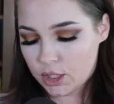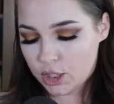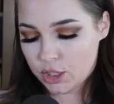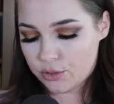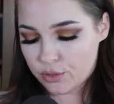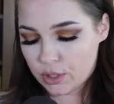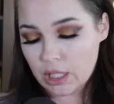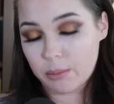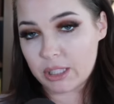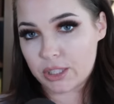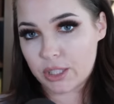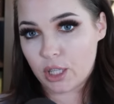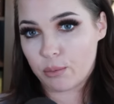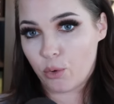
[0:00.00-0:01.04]
I think she's really
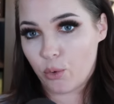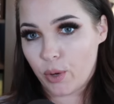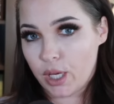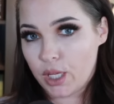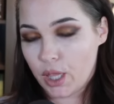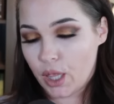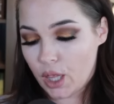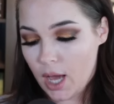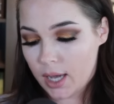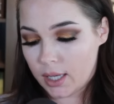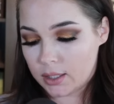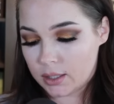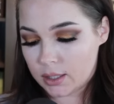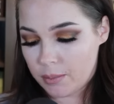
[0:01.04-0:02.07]
missing the point
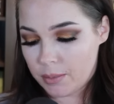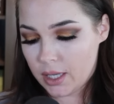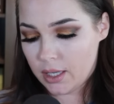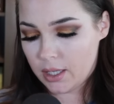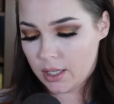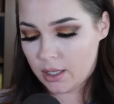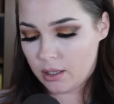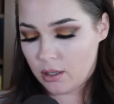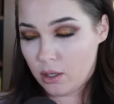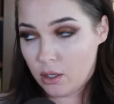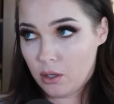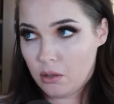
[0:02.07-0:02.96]
that something can